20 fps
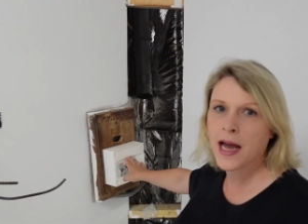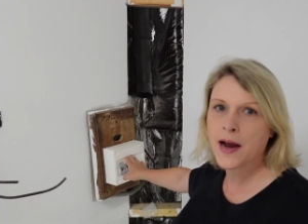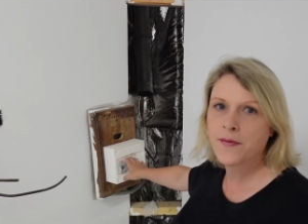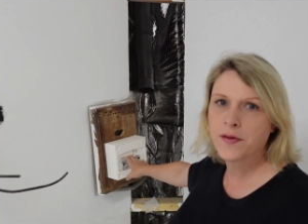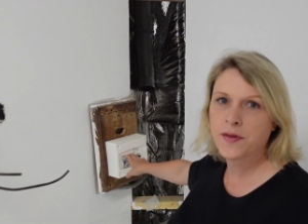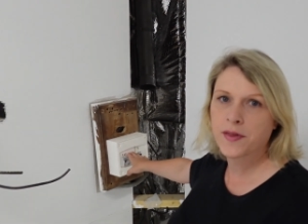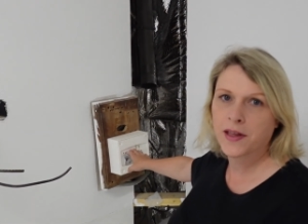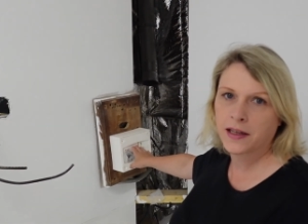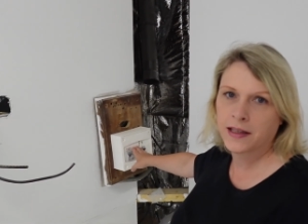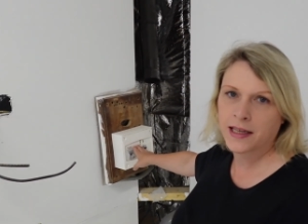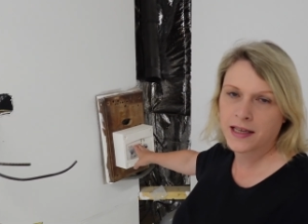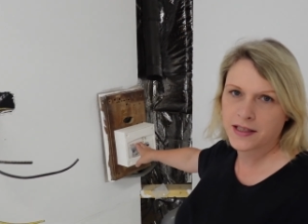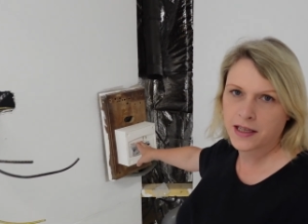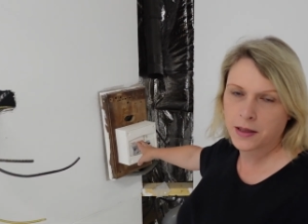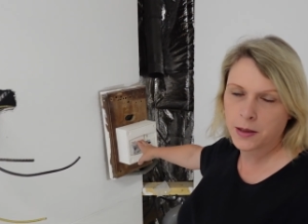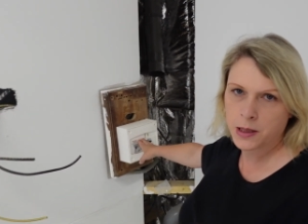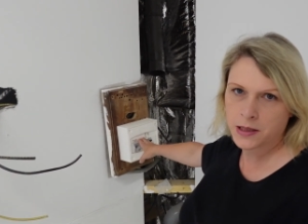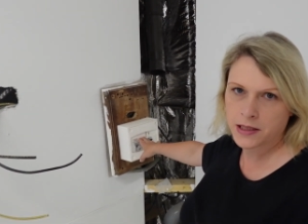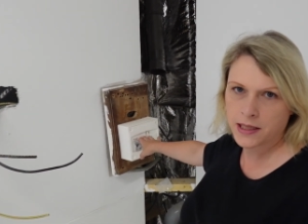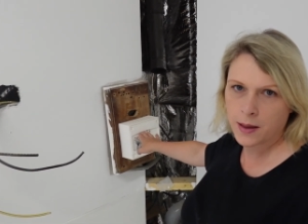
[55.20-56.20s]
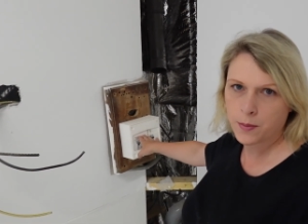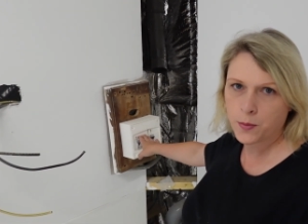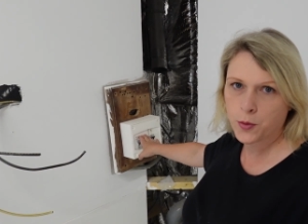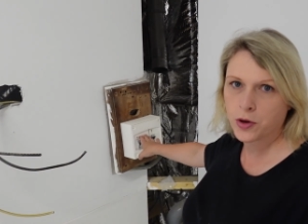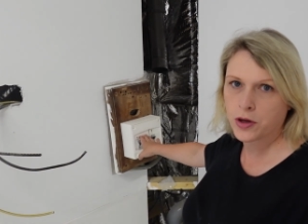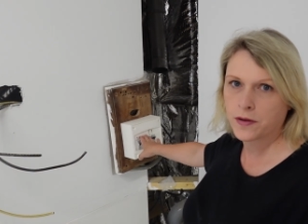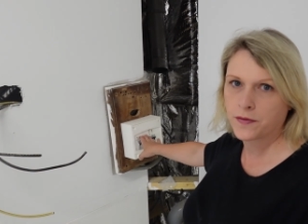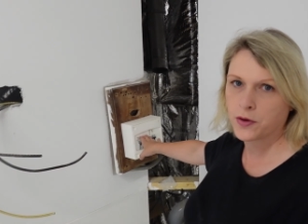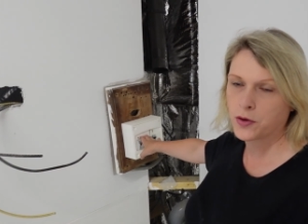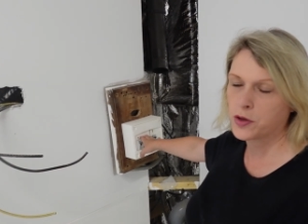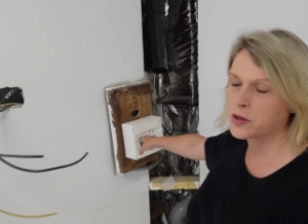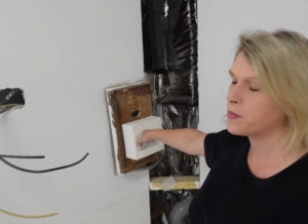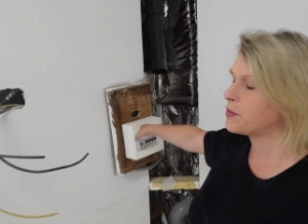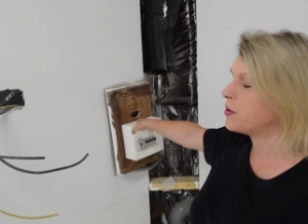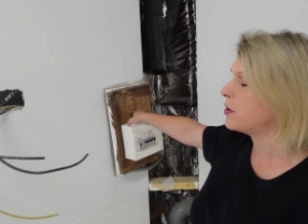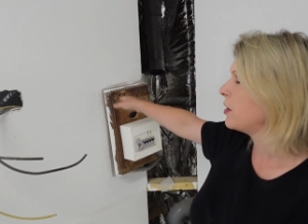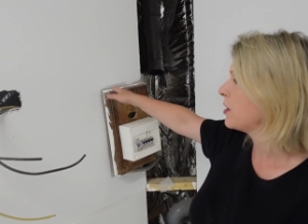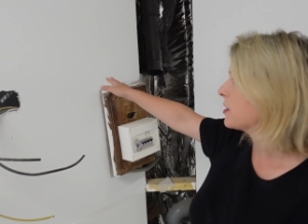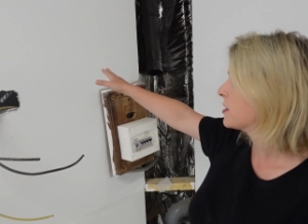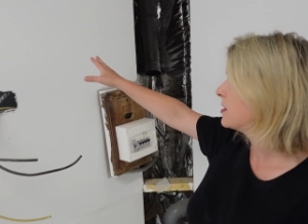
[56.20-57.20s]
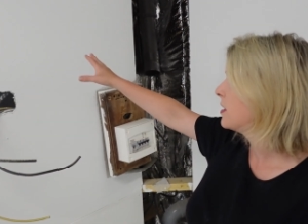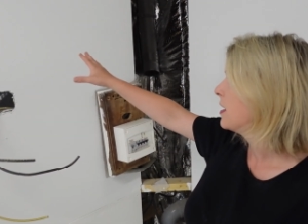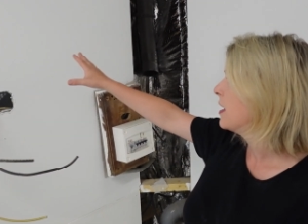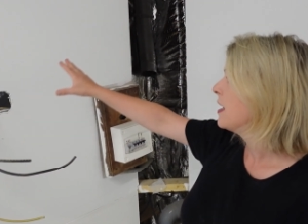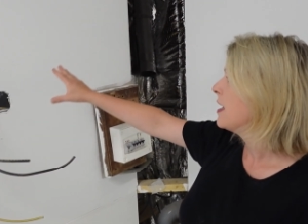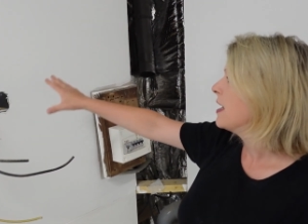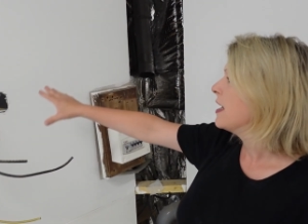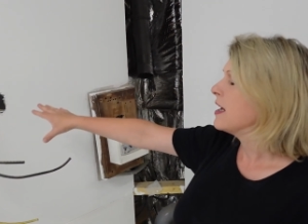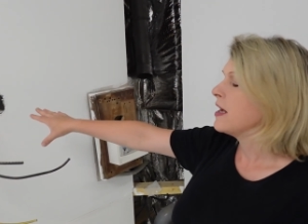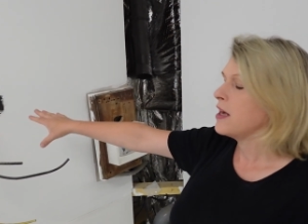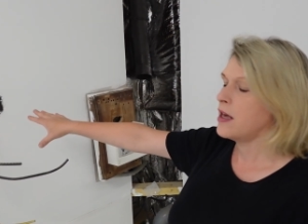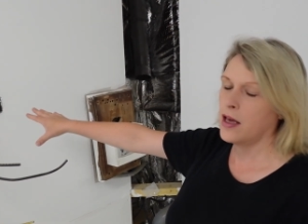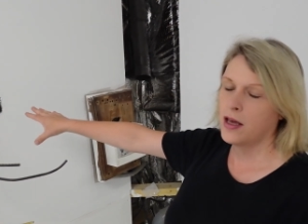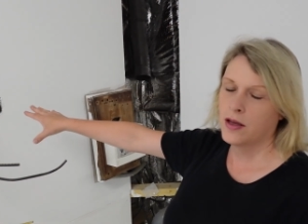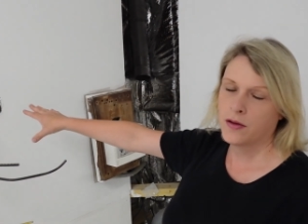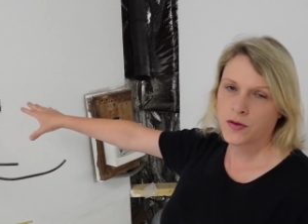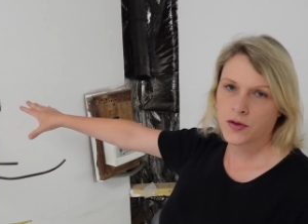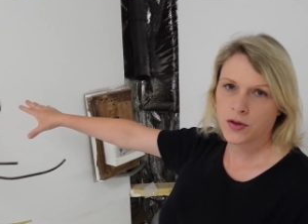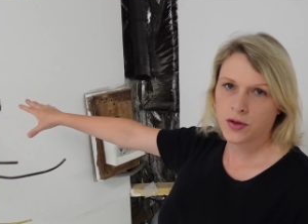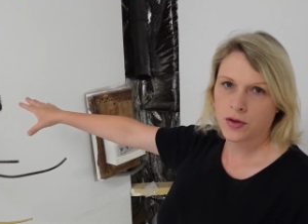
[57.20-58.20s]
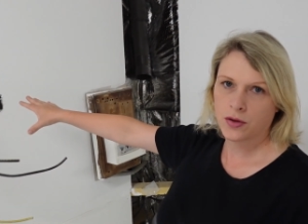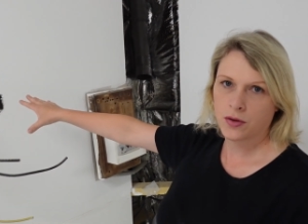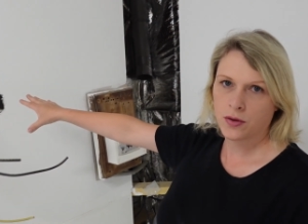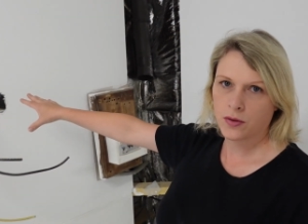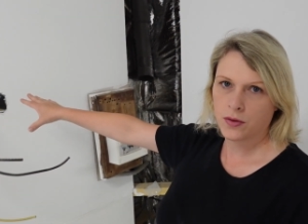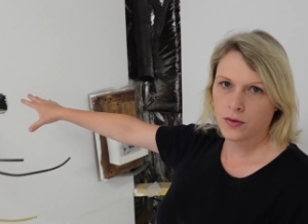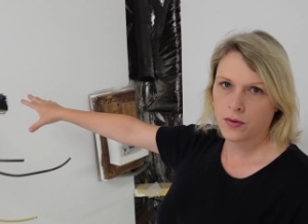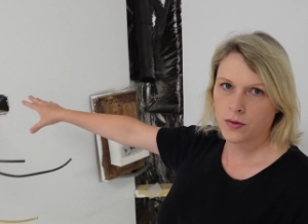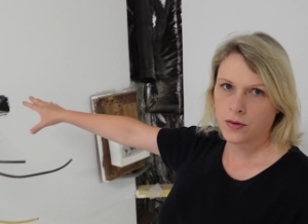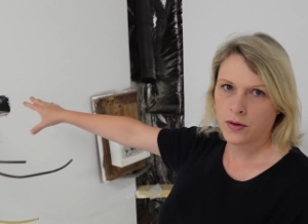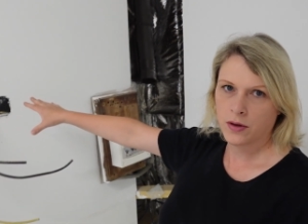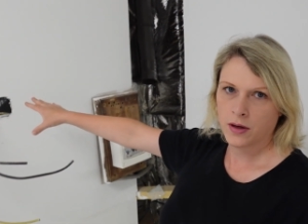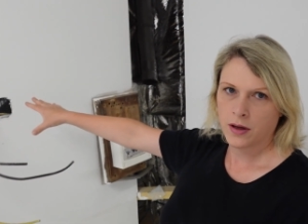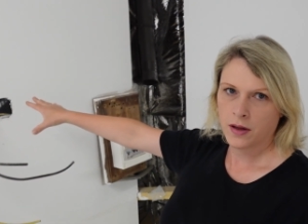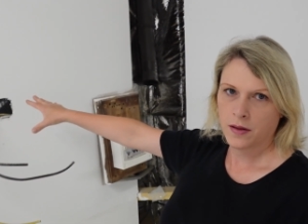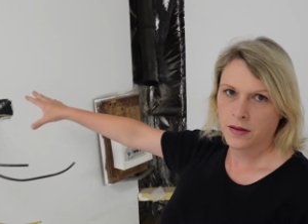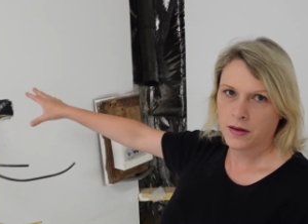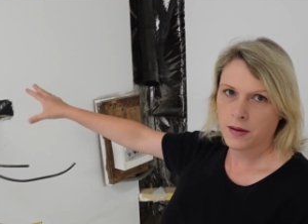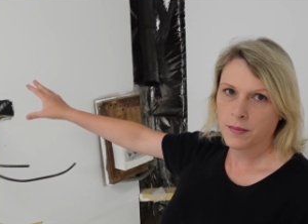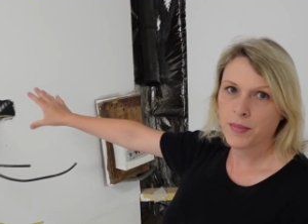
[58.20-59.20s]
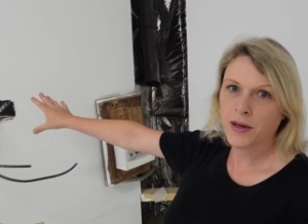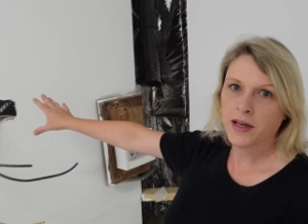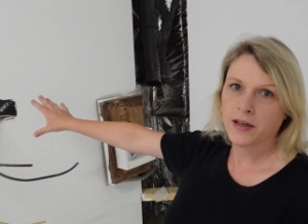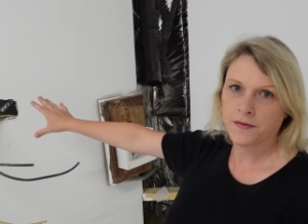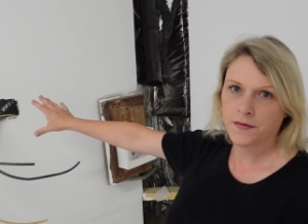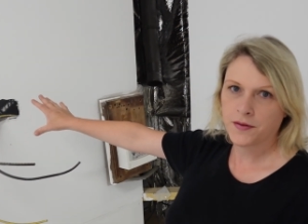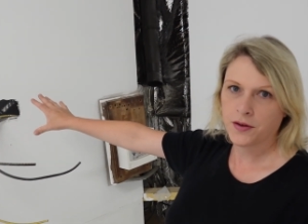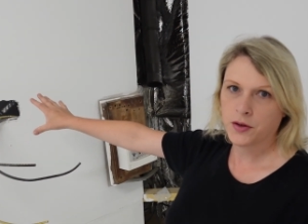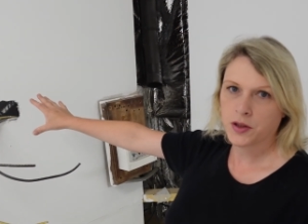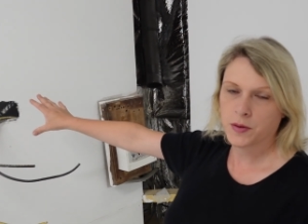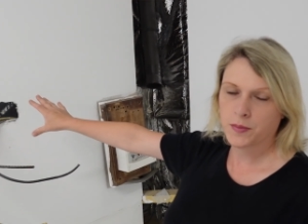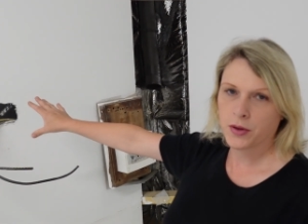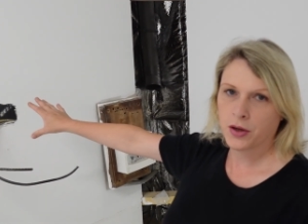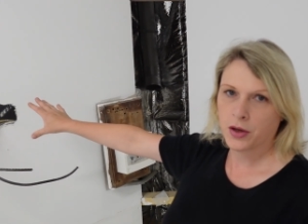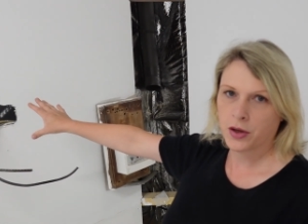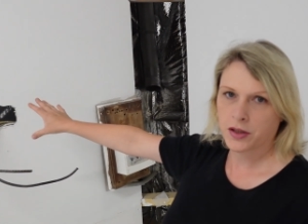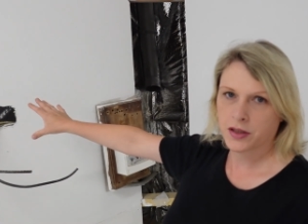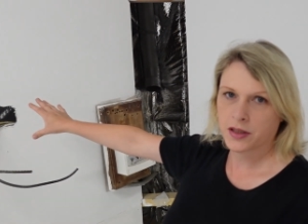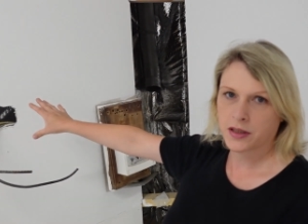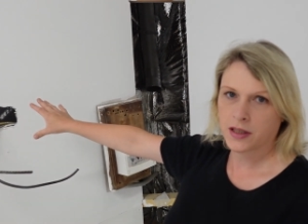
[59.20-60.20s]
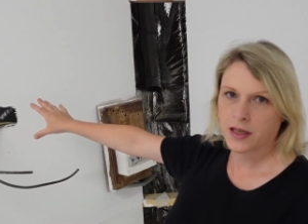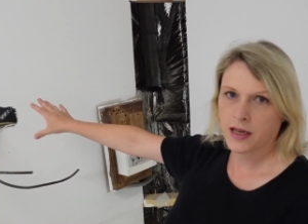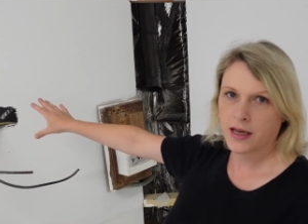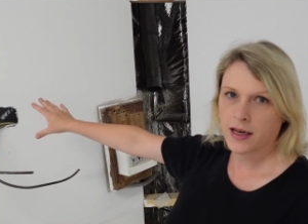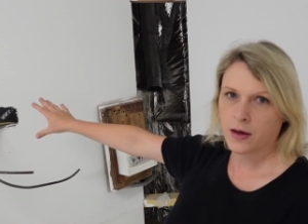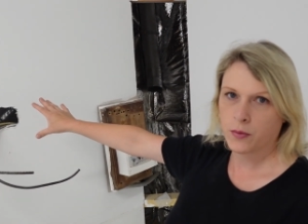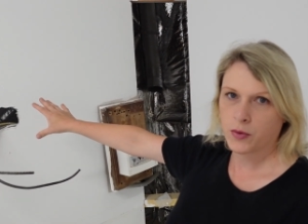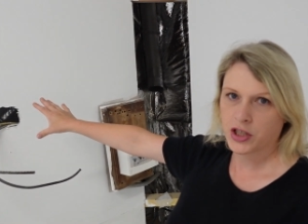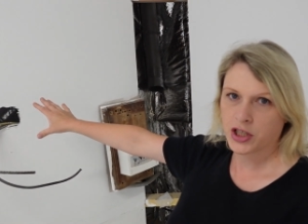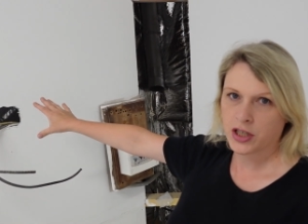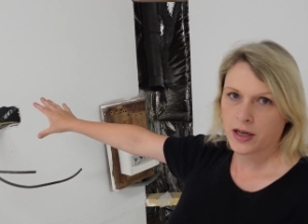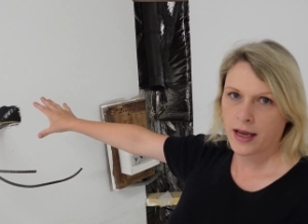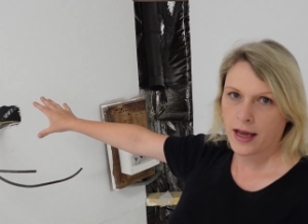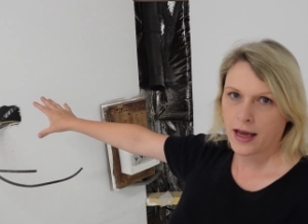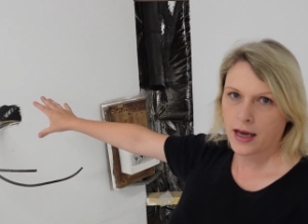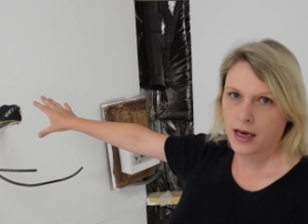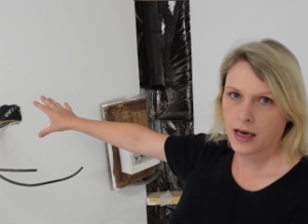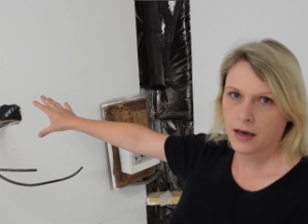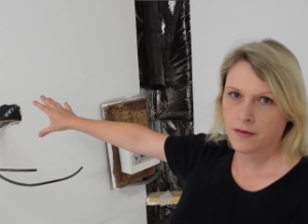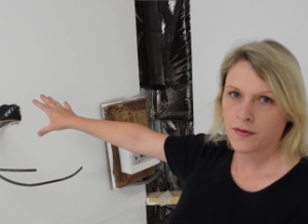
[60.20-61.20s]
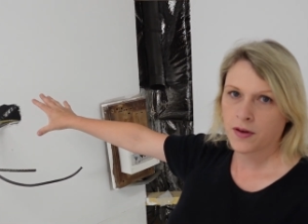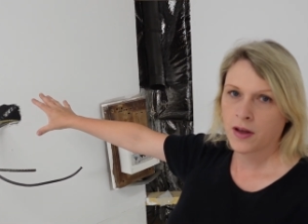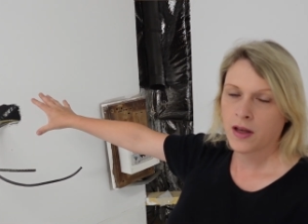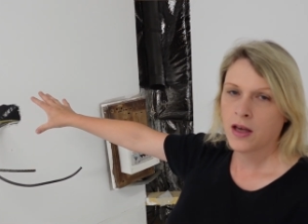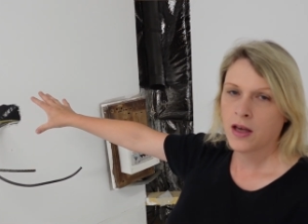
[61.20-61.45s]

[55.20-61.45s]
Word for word: everything that's in this temporary fuse box into the big fuse box uh, which I have.